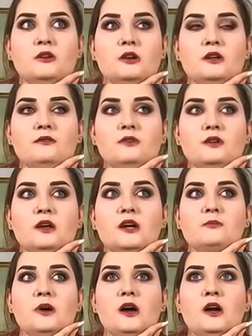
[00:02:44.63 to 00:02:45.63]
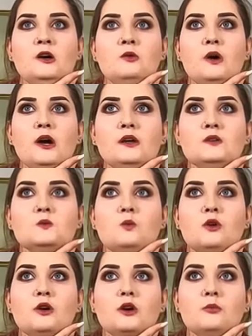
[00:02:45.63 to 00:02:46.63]
or it didn't feel like my airways
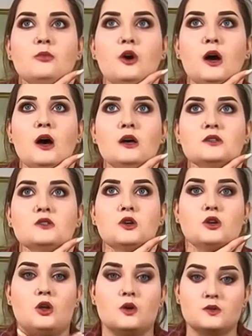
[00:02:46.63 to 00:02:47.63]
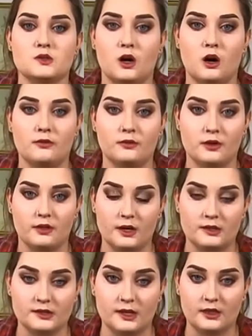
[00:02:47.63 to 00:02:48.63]
were compressed or closed off or
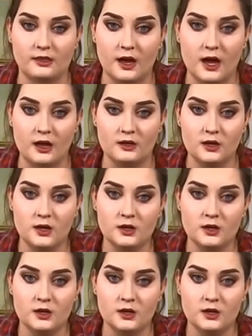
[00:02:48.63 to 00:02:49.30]
things like that.